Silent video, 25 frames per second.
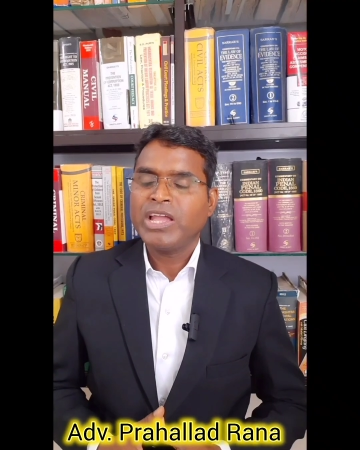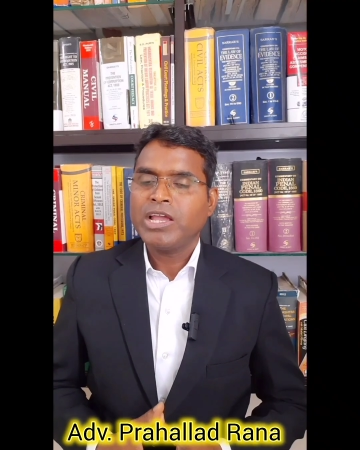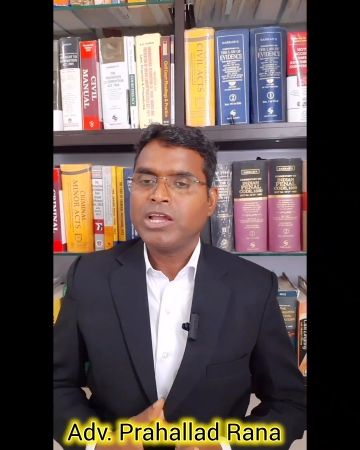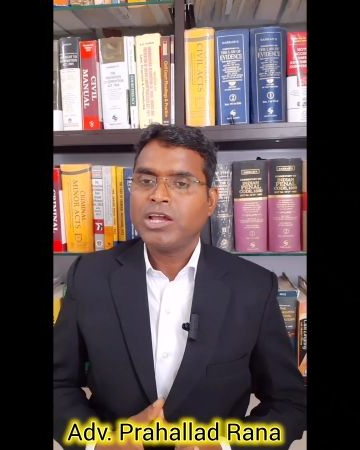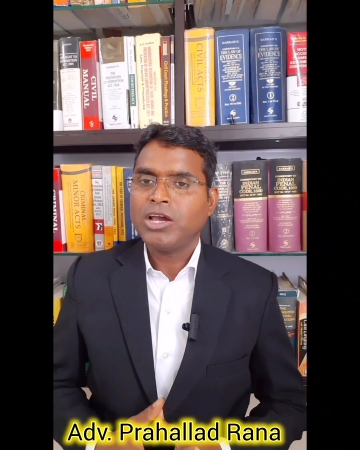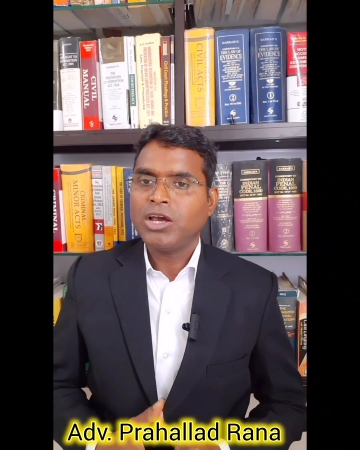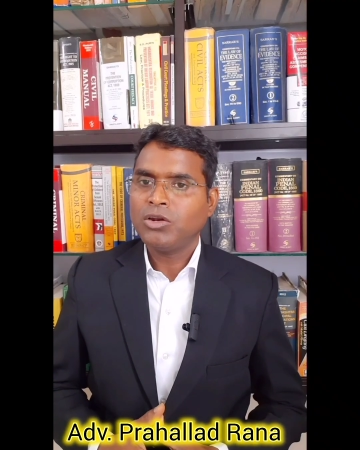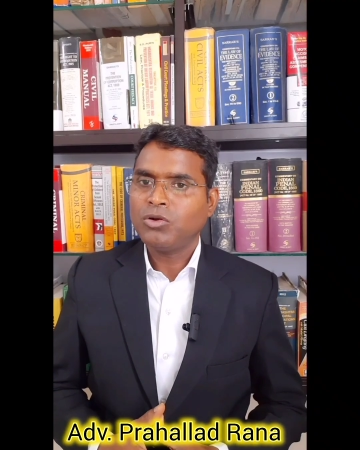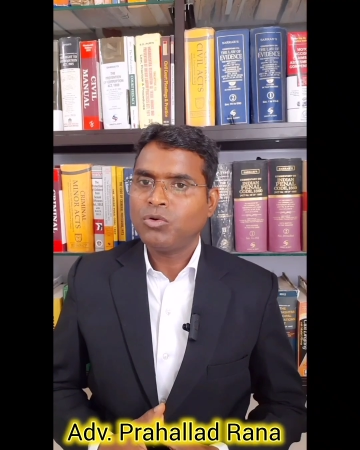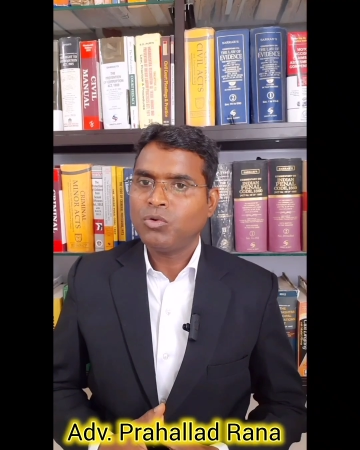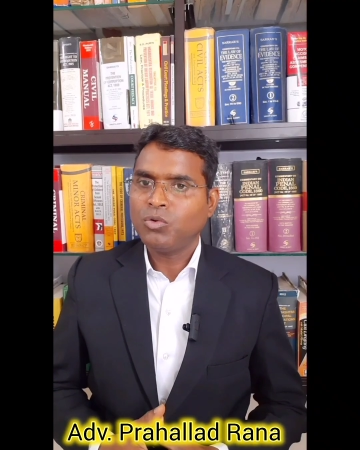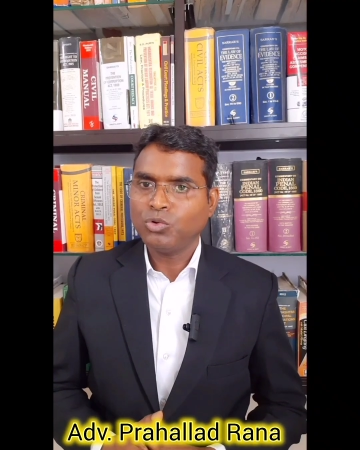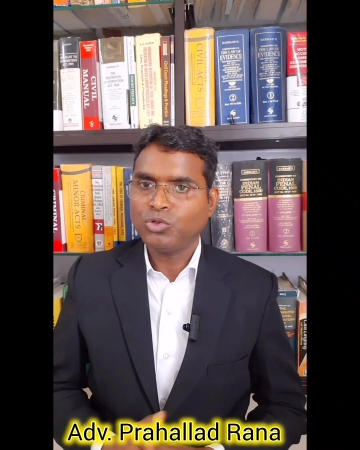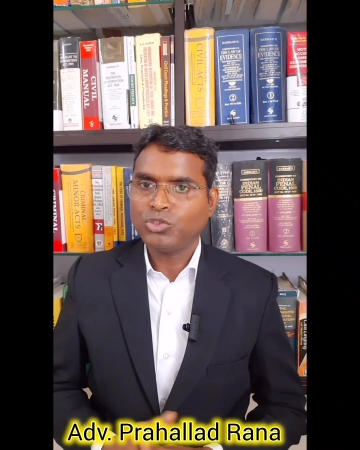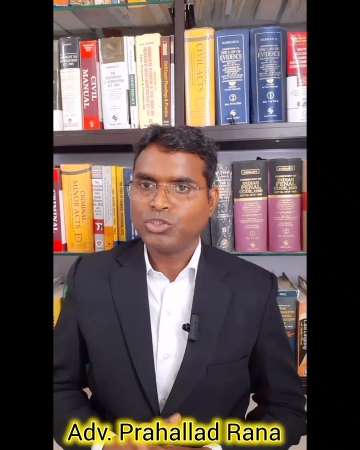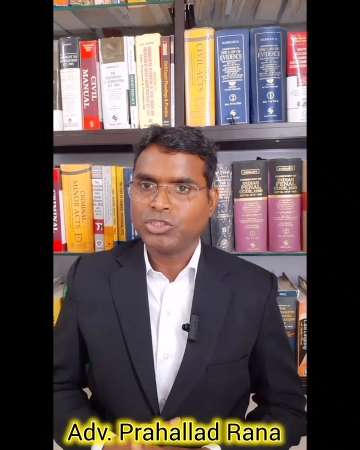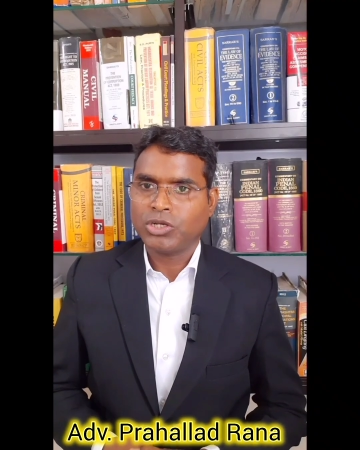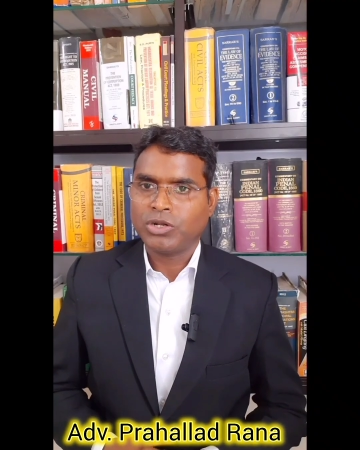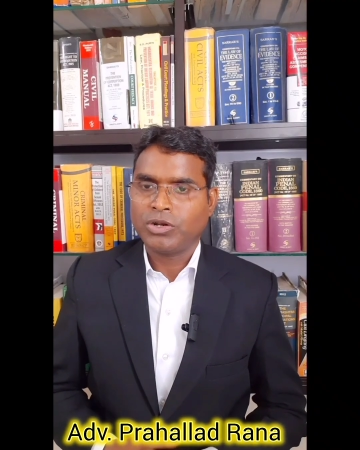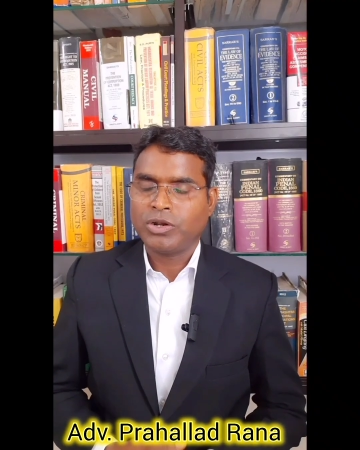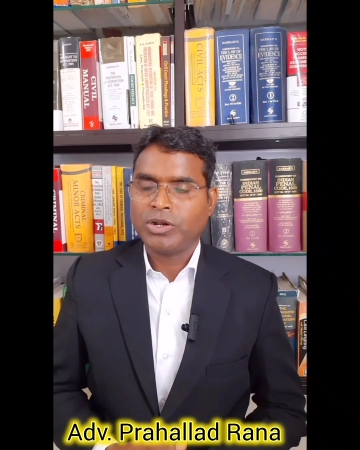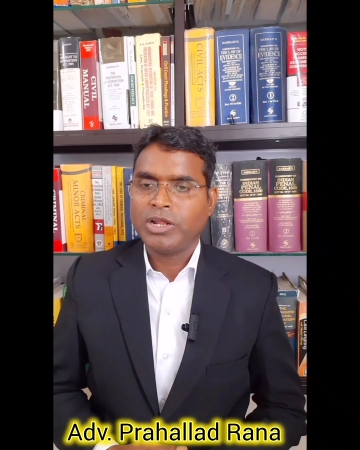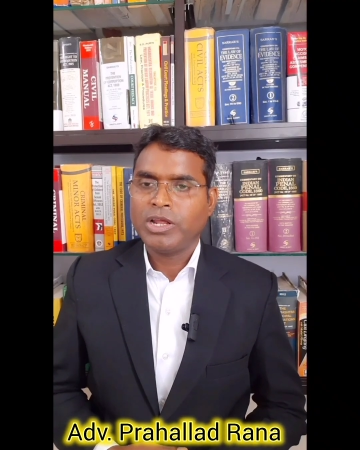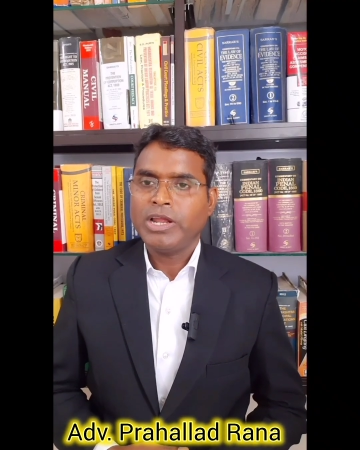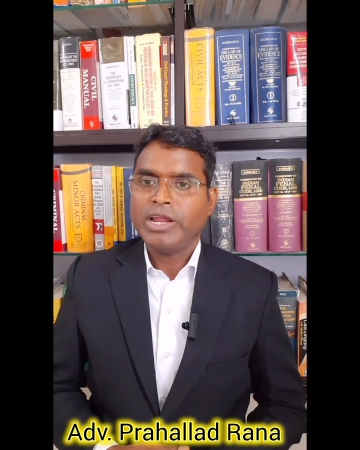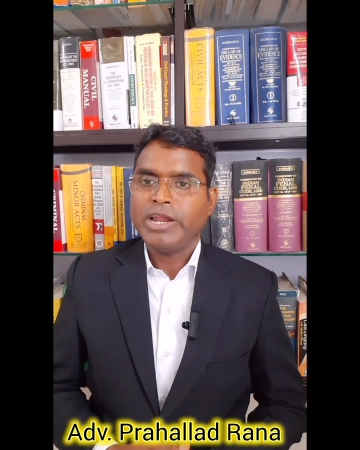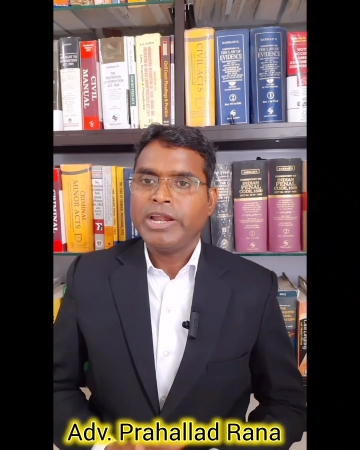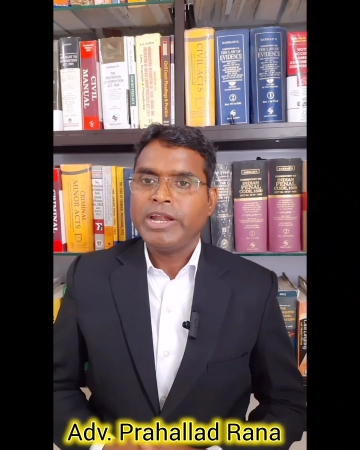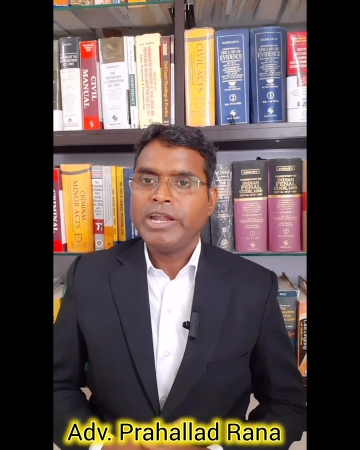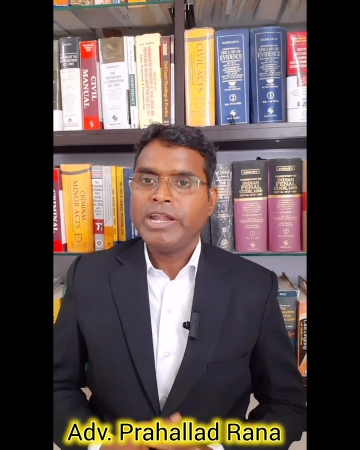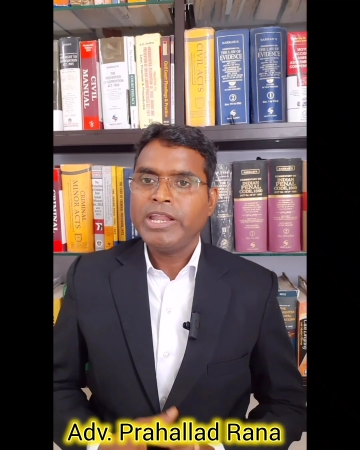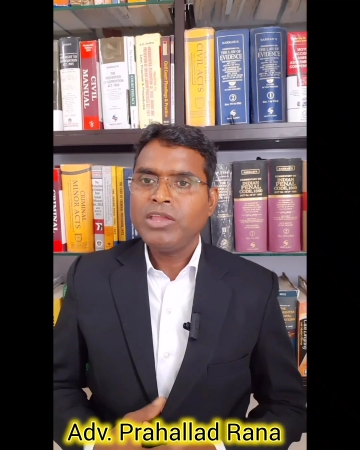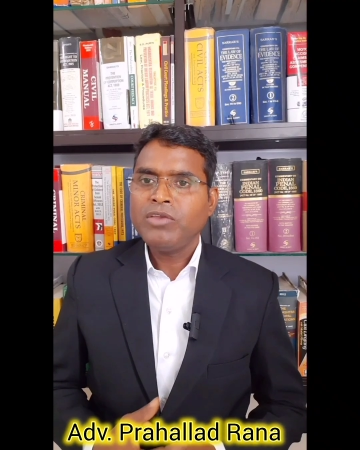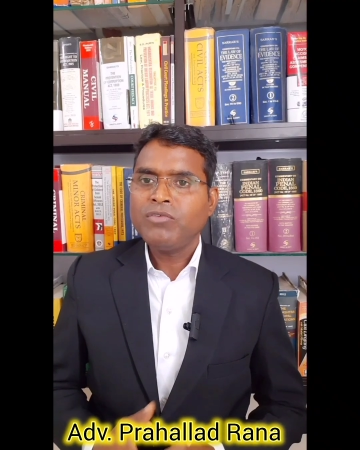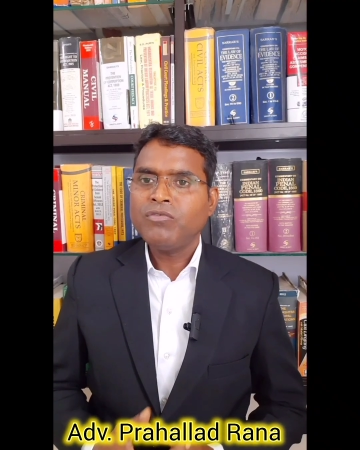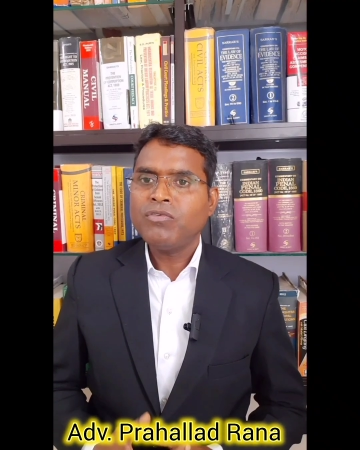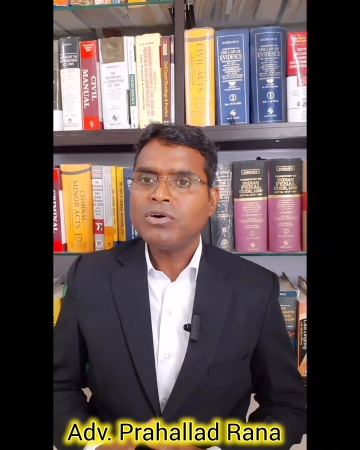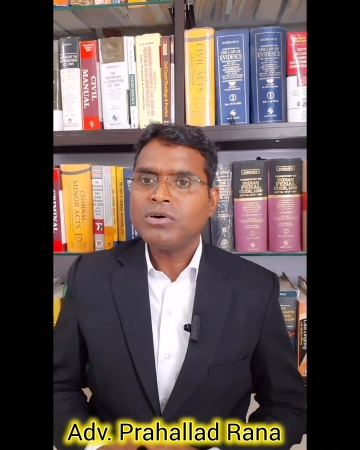Conclusion:
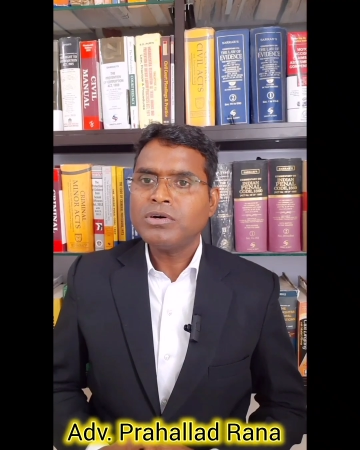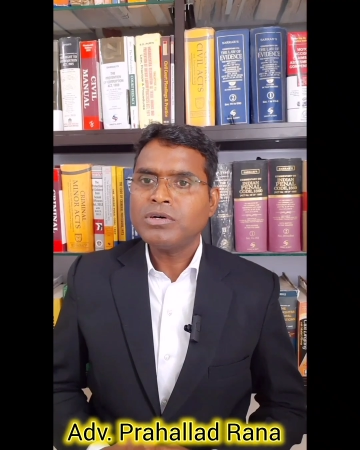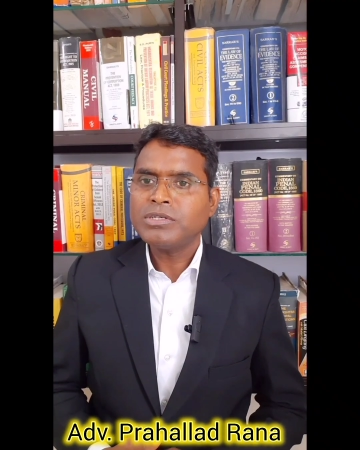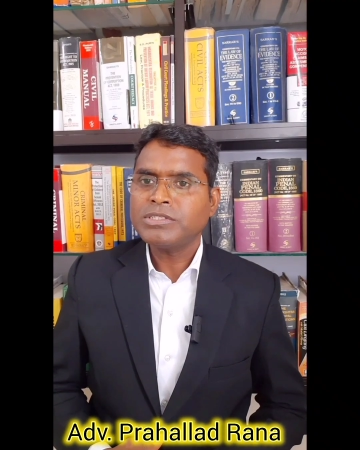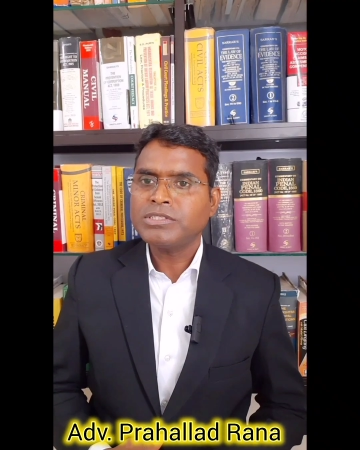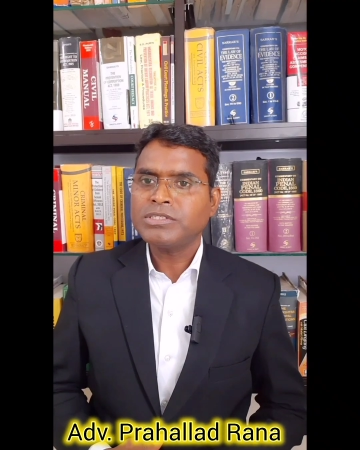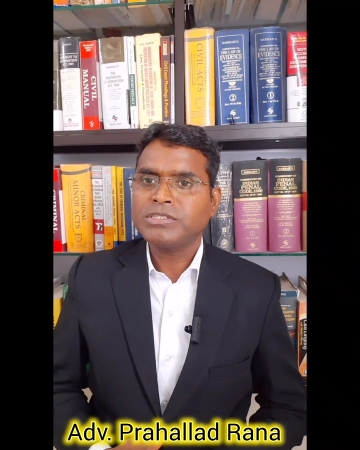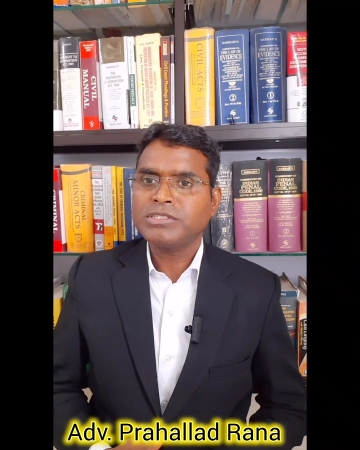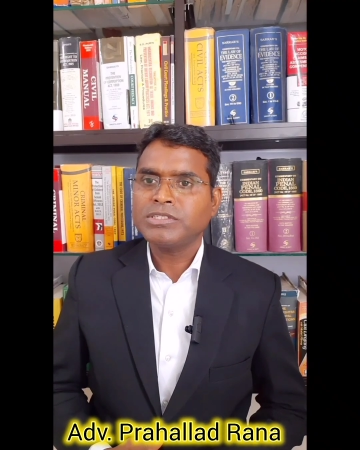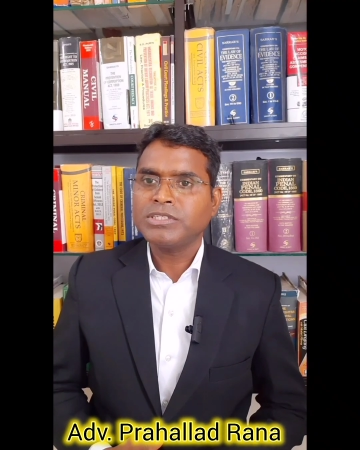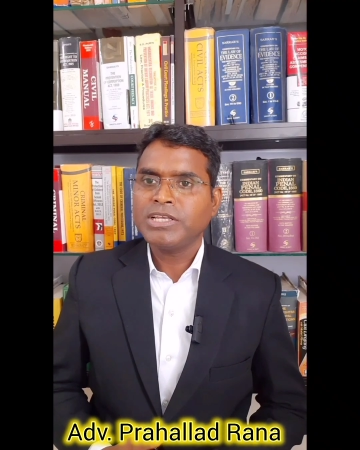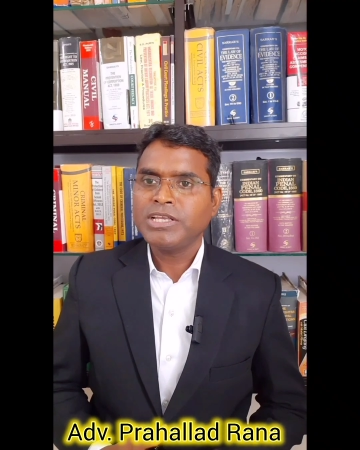divorce